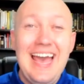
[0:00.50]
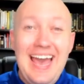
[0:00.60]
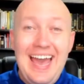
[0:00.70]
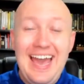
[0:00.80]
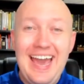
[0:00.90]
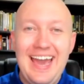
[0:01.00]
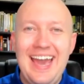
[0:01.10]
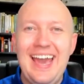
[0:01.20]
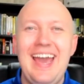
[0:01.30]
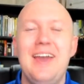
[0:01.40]

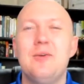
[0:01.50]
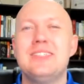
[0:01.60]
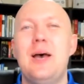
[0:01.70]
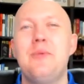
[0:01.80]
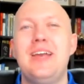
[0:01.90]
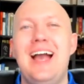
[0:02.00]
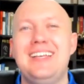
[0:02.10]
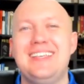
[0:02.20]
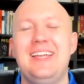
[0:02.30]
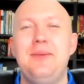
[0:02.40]
Hey, what's up, you
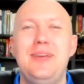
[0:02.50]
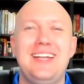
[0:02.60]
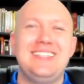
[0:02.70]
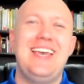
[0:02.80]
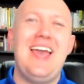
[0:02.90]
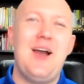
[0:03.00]
guys? Gediminas here.